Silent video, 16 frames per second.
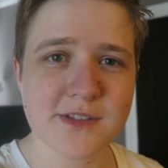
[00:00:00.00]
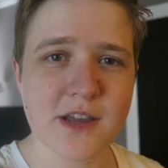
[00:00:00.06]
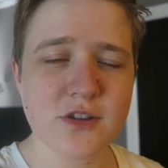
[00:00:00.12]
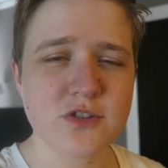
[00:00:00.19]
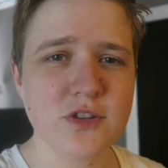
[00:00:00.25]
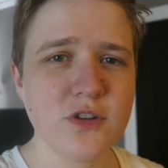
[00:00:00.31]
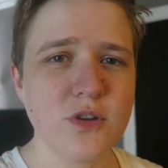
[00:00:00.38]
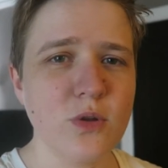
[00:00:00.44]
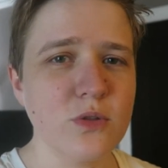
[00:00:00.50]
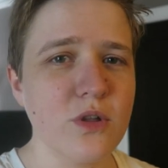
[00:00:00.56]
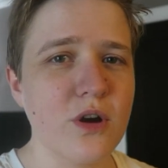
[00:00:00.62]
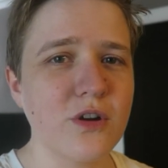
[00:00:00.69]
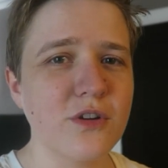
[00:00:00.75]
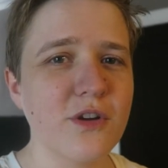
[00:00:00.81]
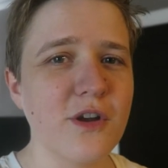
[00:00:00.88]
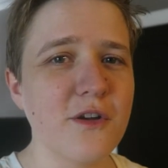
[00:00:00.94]
it's actually no
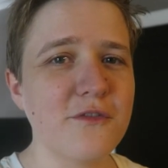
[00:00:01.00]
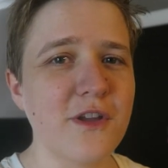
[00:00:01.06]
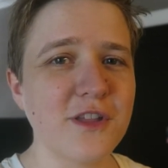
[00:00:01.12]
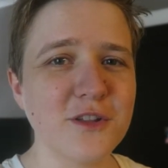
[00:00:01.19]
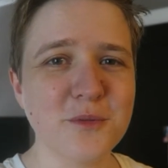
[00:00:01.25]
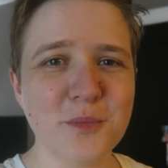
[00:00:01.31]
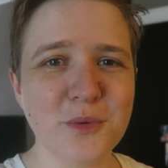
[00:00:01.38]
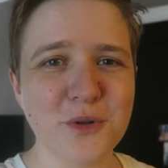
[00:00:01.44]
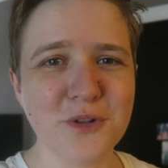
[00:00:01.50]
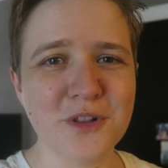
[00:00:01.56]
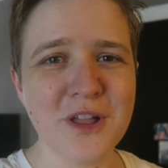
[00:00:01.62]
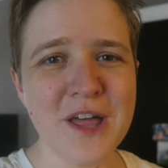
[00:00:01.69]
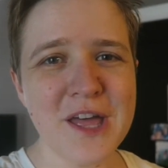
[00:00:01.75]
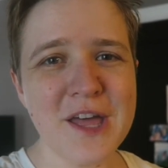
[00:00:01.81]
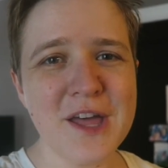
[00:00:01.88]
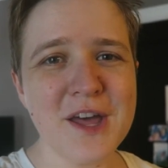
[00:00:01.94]
longer
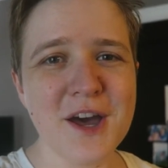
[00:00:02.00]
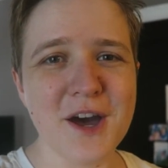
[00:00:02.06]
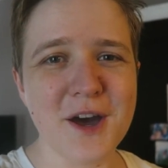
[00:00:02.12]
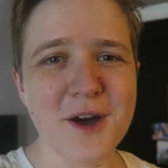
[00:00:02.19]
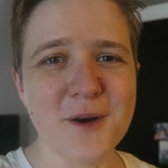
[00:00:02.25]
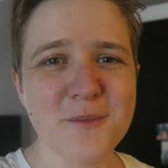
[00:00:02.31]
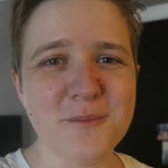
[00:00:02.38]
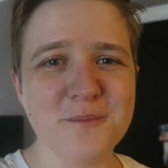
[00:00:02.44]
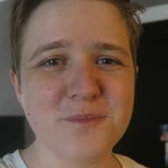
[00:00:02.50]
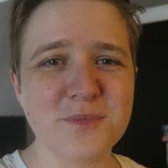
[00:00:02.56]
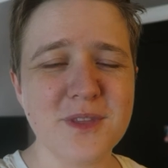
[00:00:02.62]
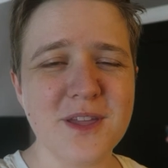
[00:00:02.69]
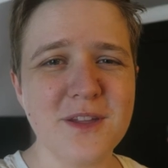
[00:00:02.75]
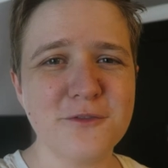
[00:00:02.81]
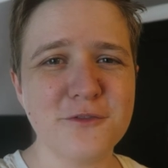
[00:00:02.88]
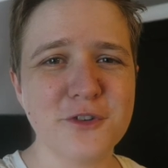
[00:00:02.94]
available
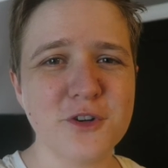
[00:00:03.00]
um,